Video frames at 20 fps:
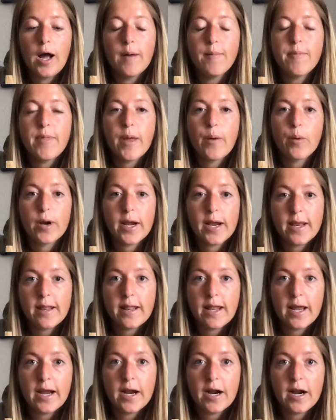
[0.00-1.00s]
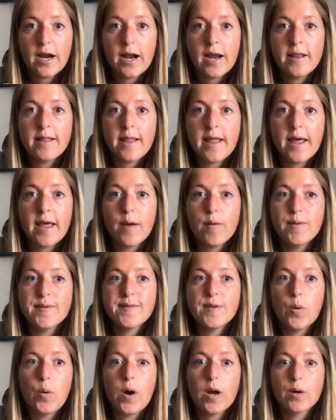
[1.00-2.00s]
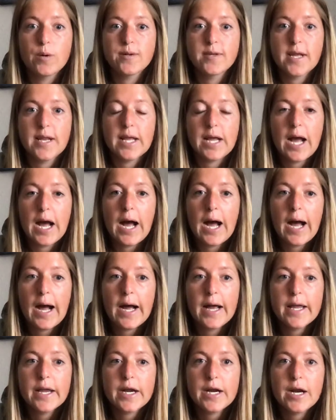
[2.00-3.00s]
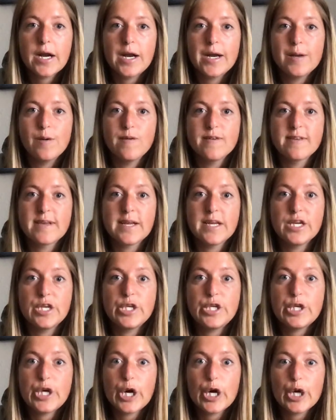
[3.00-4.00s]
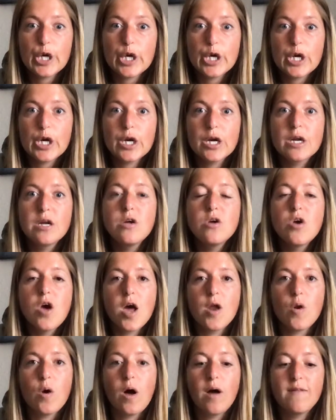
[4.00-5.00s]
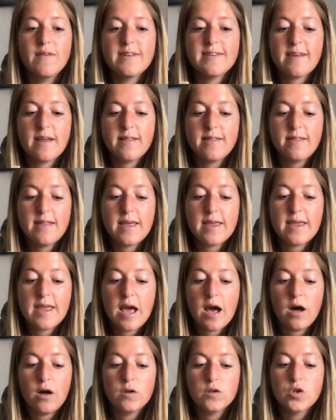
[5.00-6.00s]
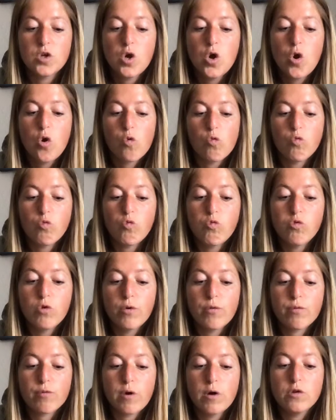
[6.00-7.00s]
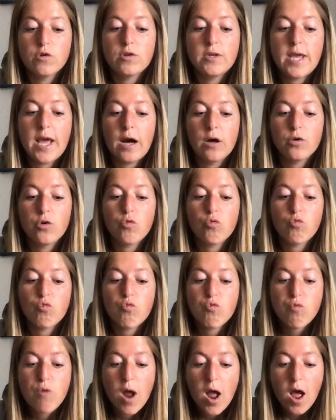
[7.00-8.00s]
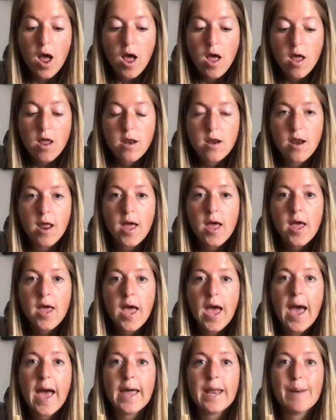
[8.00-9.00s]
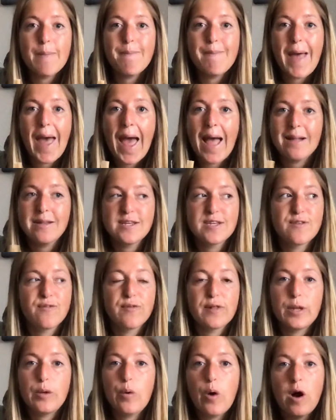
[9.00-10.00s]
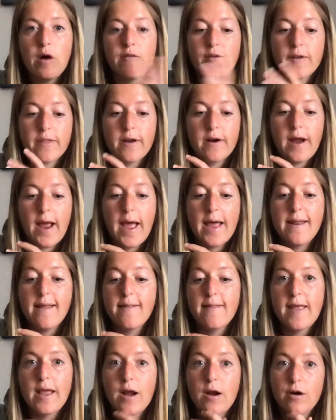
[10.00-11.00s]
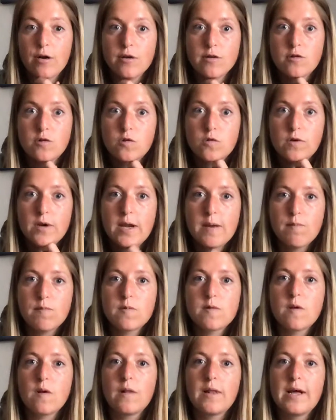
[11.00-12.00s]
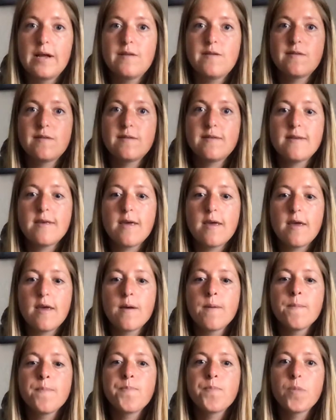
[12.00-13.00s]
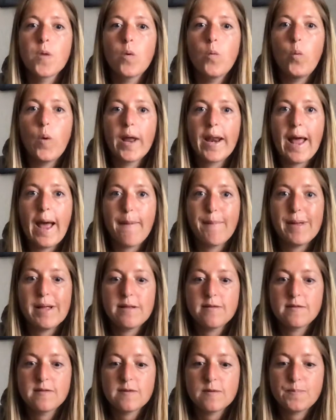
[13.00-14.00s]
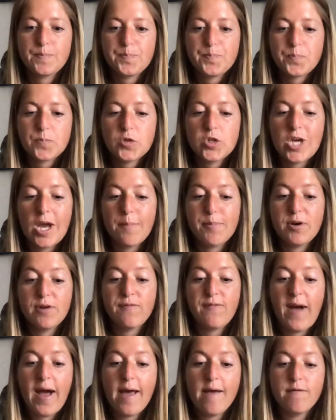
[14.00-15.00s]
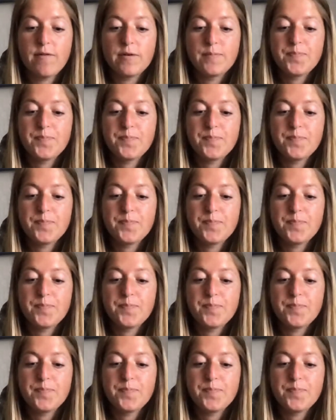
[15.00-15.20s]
they were in there, and the water was getting higher and it was getting darker, and all of a sudden Ruth Rose yelled run, and bats flew over their head and they heard a scream. So let's see what happens. Chapter 5.